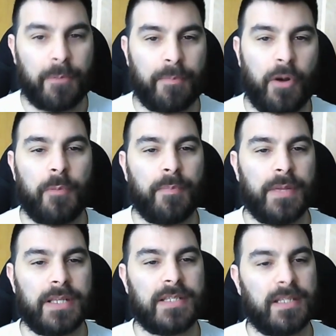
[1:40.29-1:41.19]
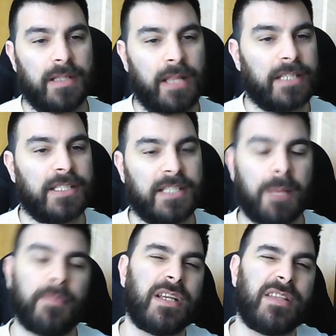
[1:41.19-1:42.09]
purpose, like
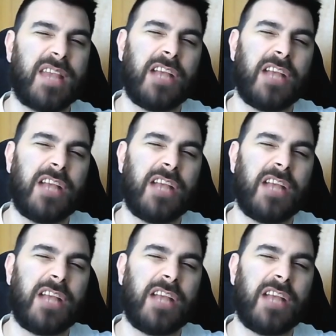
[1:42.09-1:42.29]
something that